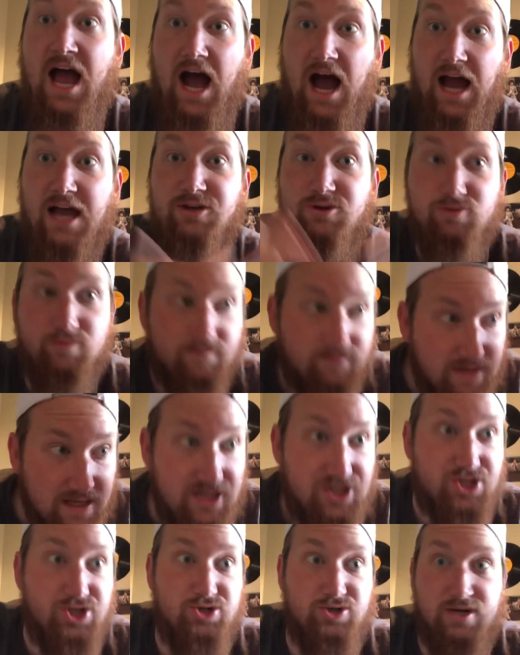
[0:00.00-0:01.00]
I do
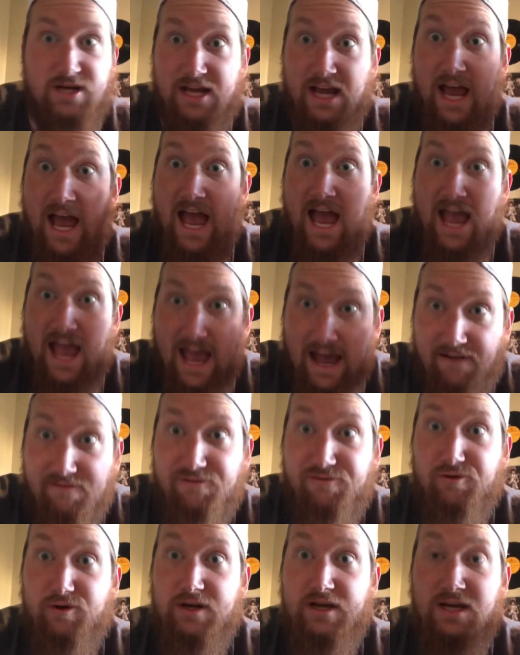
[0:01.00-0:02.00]
ministry
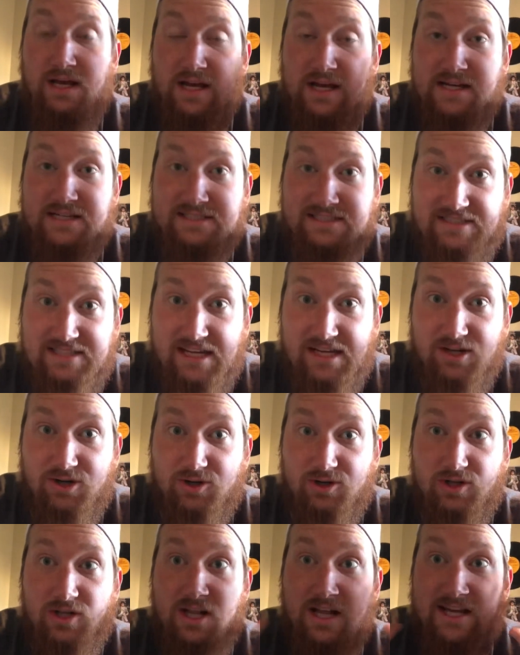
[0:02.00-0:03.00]
every
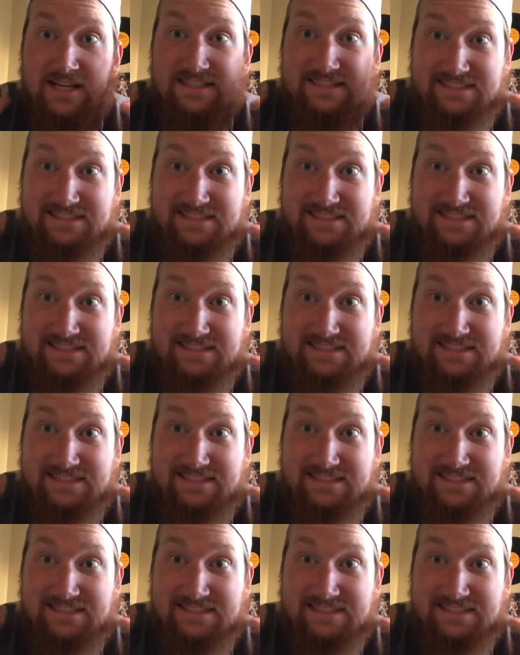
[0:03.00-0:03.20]
single